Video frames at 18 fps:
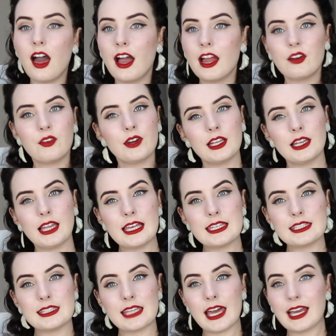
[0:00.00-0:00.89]
I
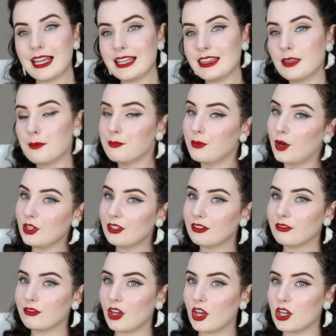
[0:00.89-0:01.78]
realized that in the
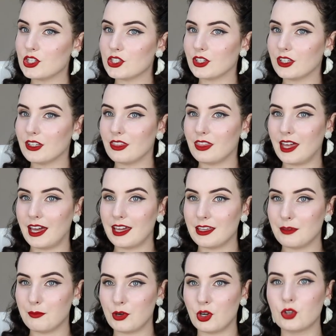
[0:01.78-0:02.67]
modern version that
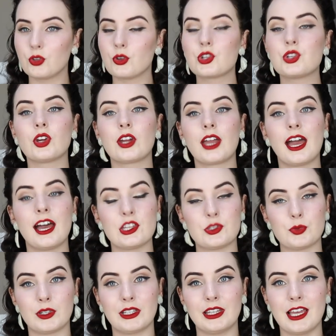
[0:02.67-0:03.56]
Imperial Sugar
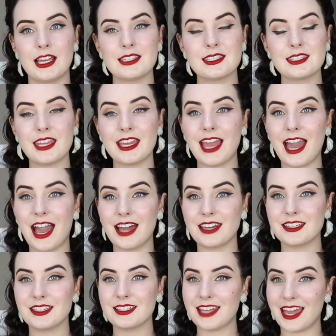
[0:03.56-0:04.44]
has released, they
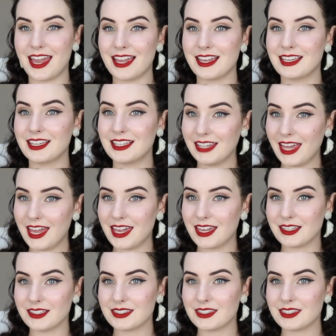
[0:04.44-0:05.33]
added a
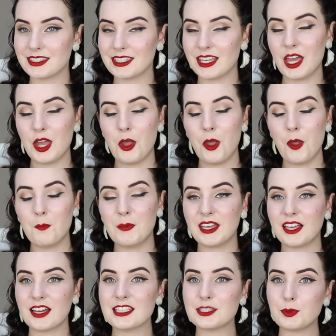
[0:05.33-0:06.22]
glaze.
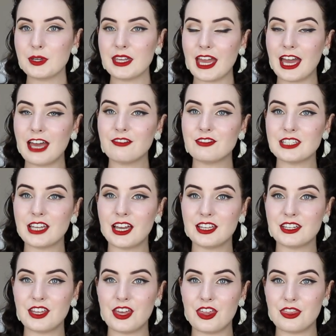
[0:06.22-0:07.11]
Because we have
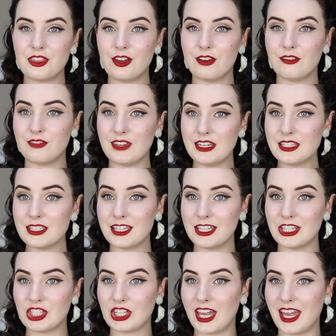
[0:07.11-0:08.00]
done the
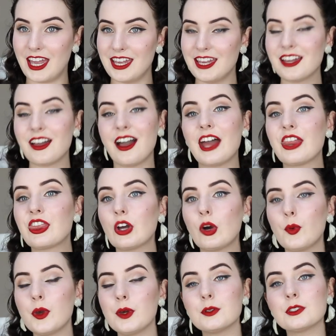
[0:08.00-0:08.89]
vintage cake, I
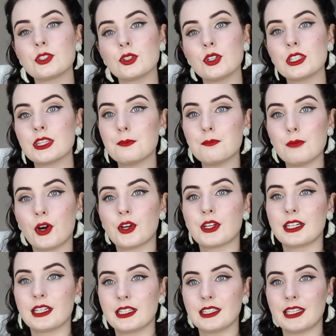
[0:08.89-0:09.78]
thought we would do the
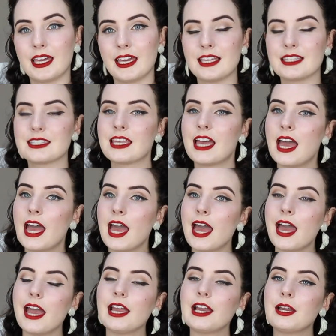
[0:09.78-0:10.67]
modern glaze
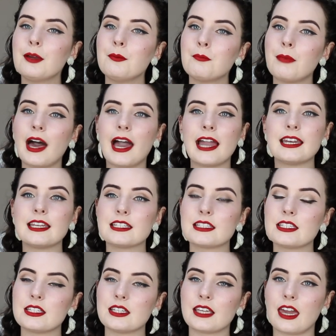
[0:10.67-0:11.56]
and combine it
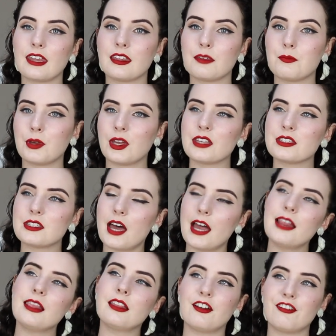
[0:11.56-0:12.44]
together because
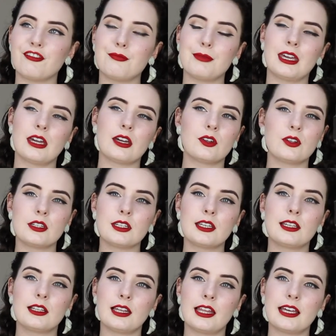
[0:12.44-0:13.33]
I love me a good
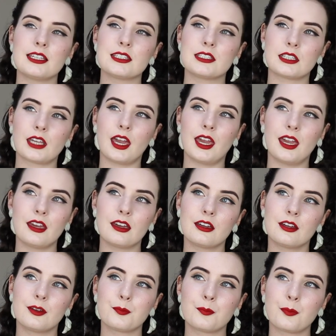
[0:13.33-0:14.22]
glazed cake.